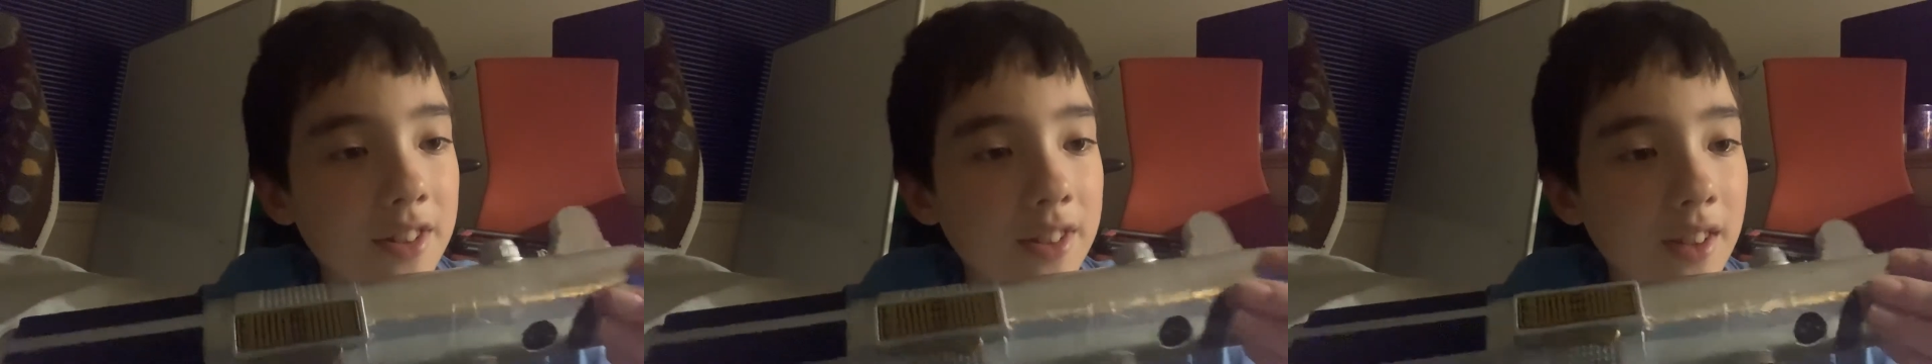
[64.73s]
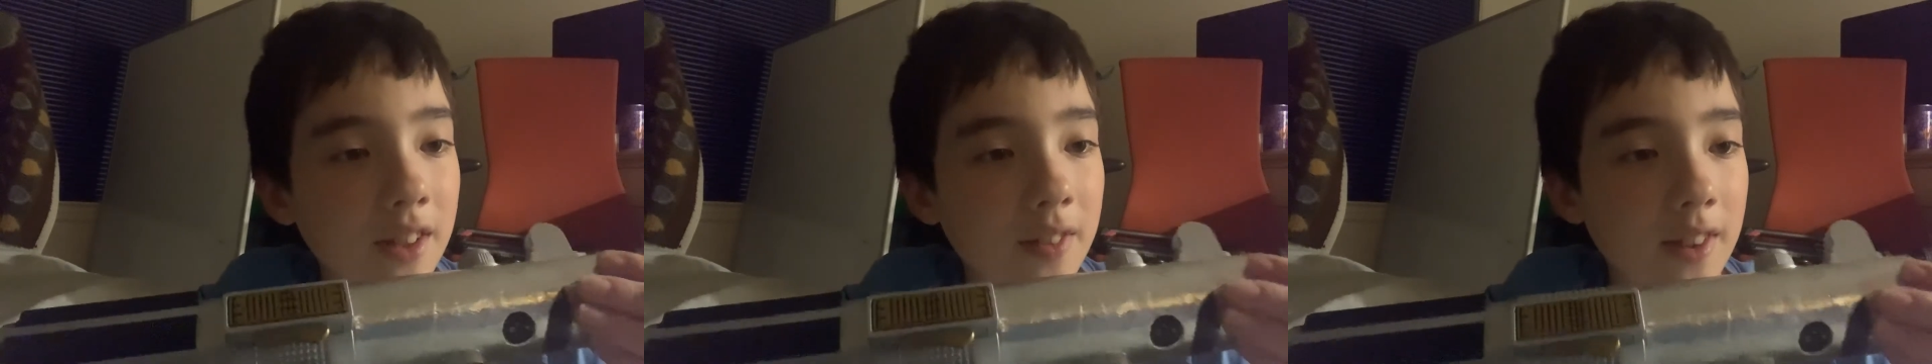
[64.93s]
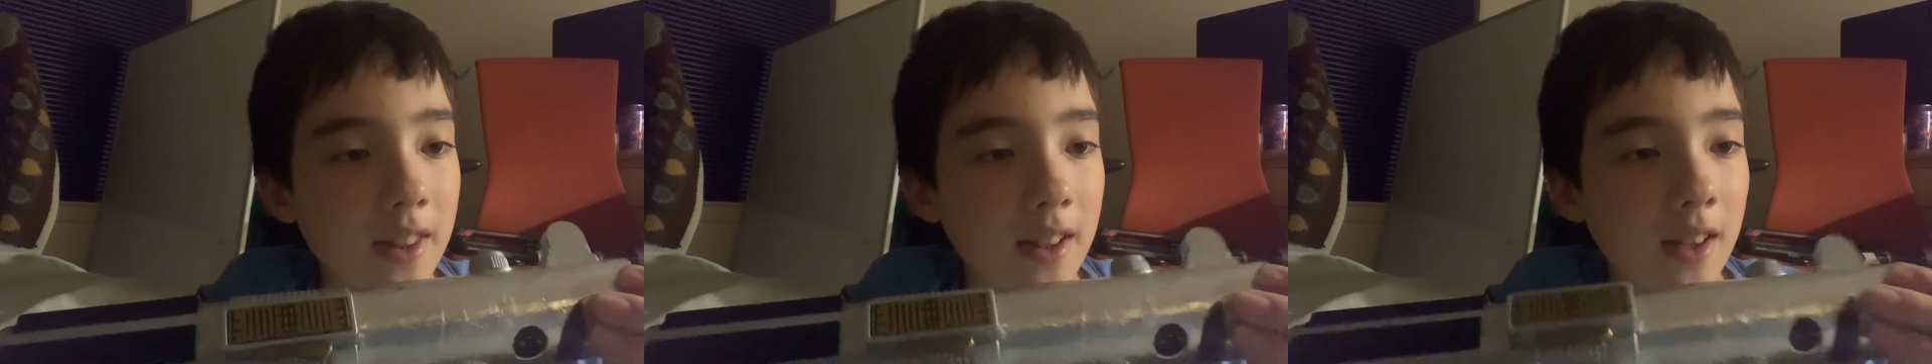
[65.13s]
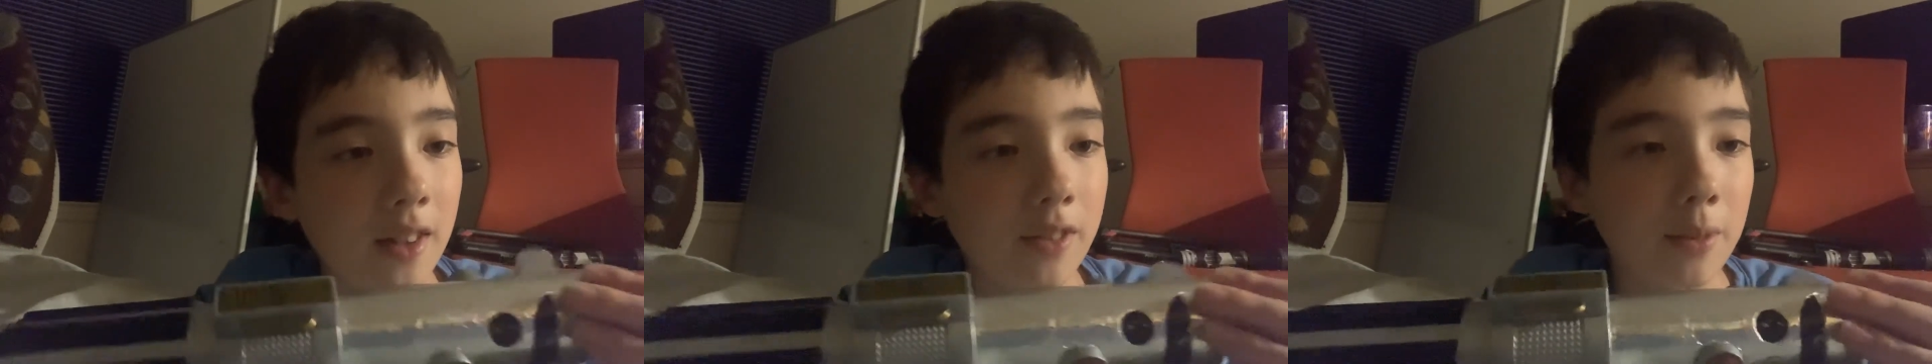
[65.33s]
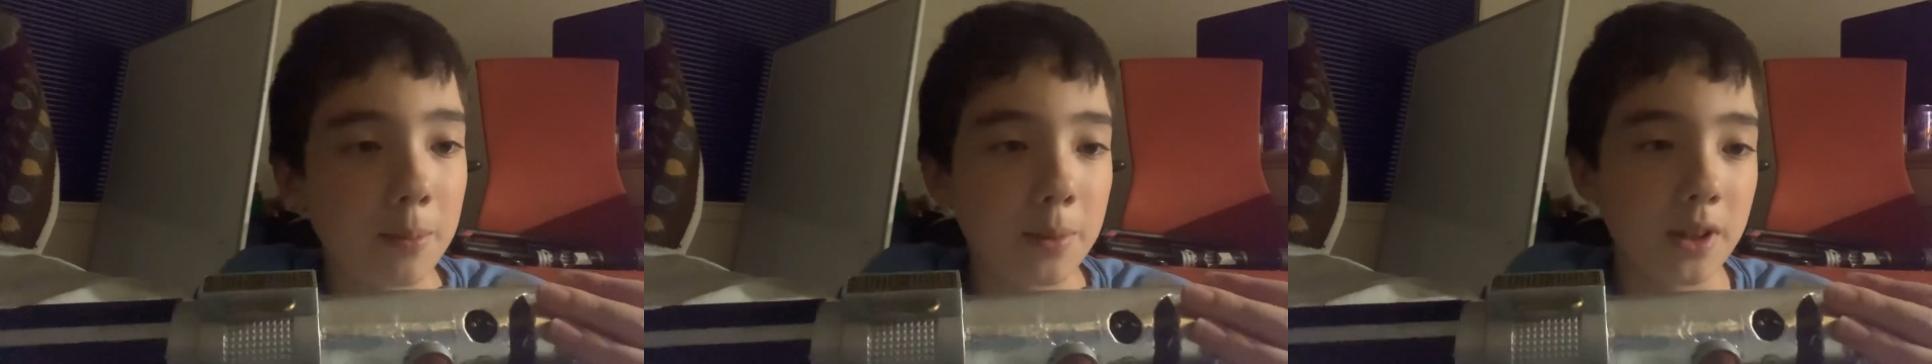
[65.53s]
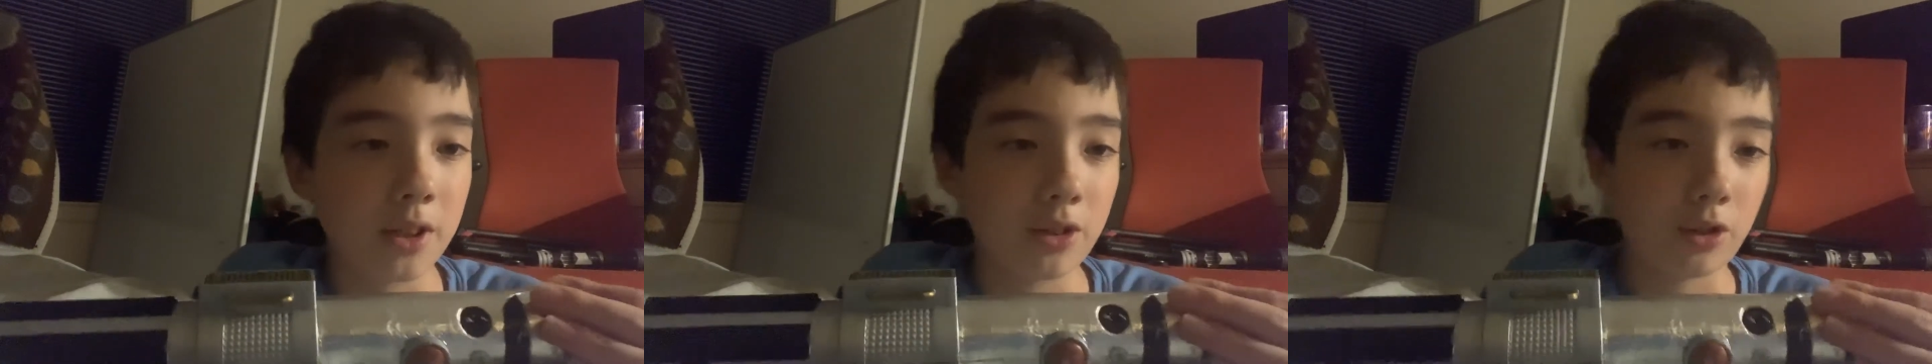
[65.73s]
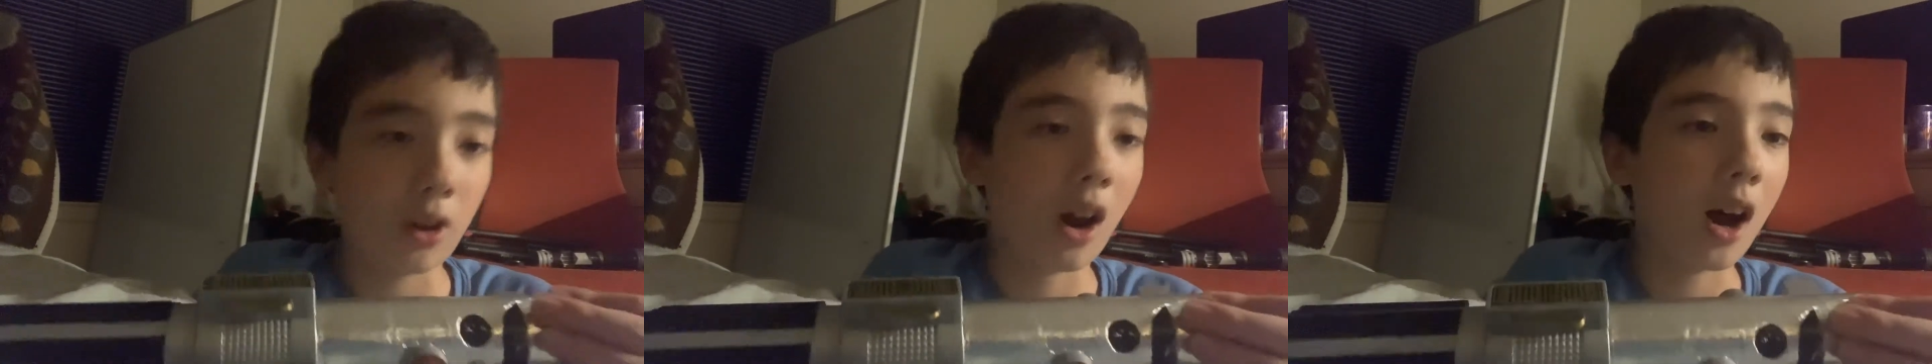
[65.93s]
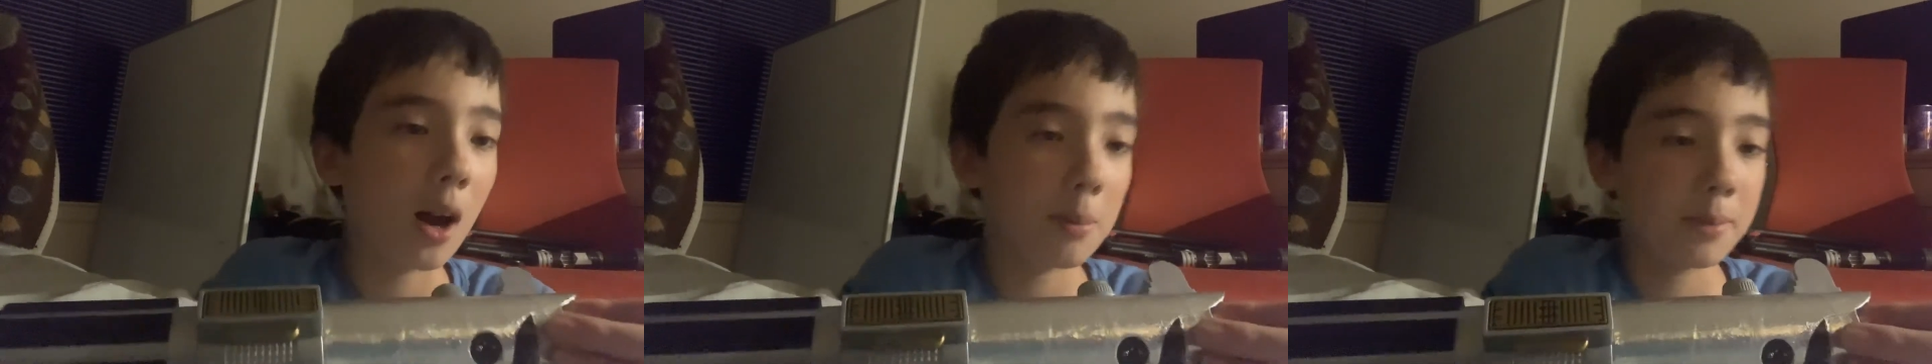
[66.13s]
and everything from being
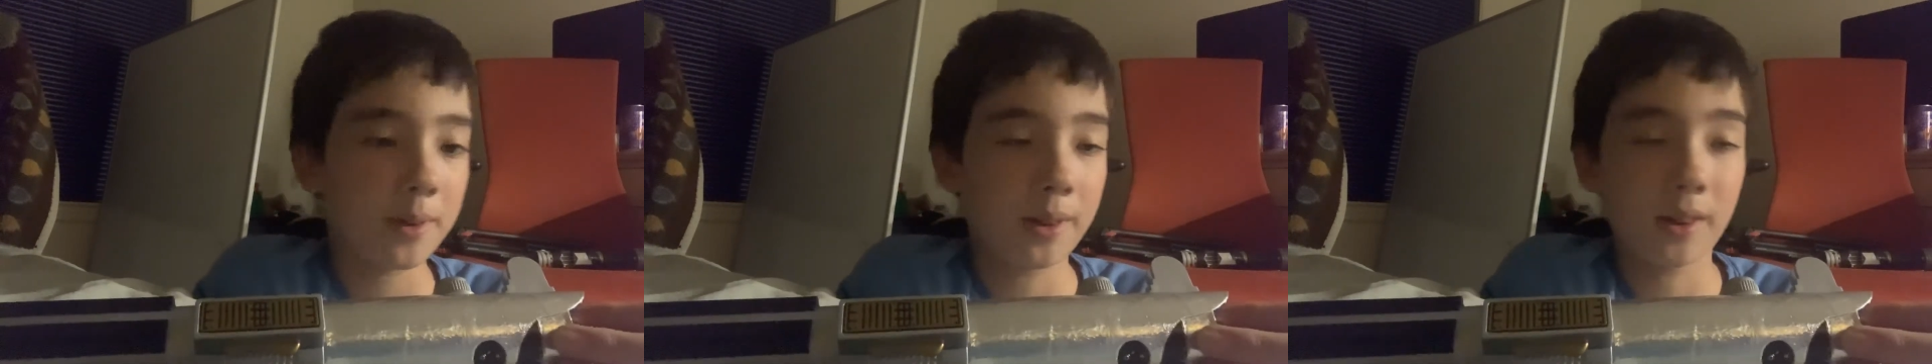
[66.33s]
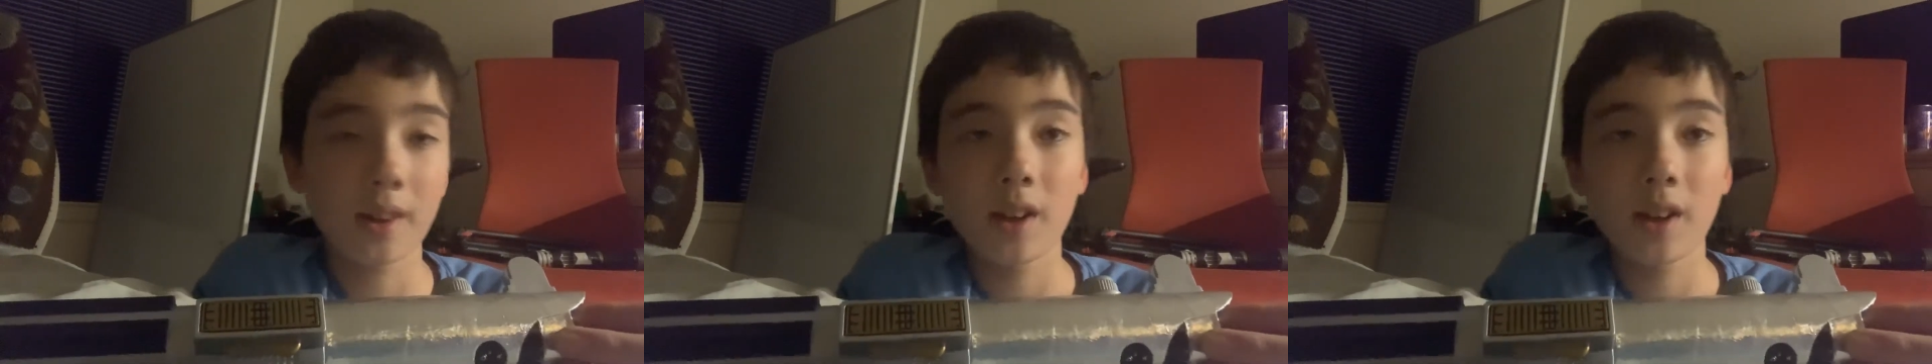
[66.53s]
dropped and